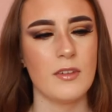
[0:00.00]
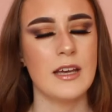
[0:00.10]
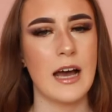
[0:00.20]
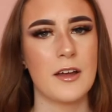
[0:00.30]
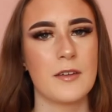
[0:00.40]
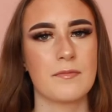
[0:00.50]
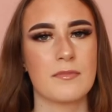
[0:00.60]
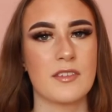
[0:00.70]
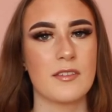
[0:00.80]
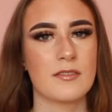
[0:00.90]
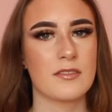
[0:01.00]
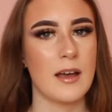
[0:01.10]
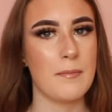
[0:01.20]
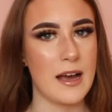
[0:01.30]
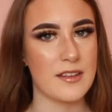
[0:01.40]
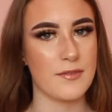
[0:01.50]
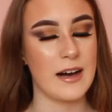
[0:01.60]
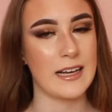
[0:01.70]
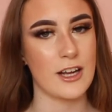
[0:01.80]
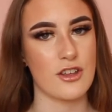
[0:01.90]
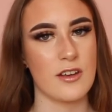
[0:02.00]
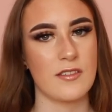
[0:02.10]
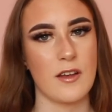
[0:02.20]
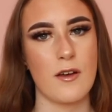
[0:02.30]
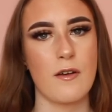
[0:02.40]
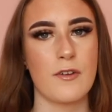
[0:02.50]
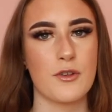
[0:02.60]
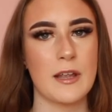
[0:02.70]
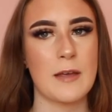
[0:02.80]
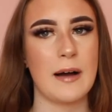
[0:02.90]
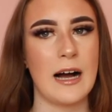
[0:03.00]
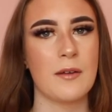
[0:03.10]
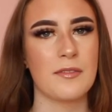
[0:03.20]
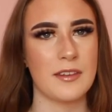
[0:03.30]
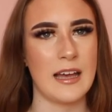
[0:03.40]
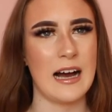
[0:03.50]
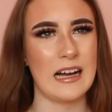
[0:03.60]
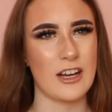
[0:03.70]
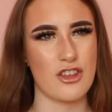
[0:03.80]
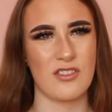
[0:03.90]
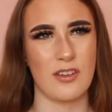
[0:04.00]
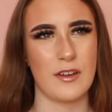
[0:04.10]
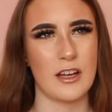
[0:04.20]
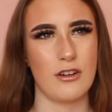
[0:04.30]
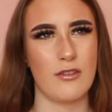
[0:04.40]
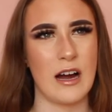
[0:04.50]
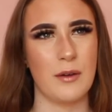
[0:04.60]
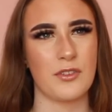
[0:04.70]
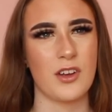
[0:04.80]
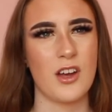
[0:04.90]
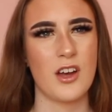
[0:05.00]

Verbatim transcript: Yeah, 10 pairs of eyelashes uh, for £20 and their eyelashes I think are around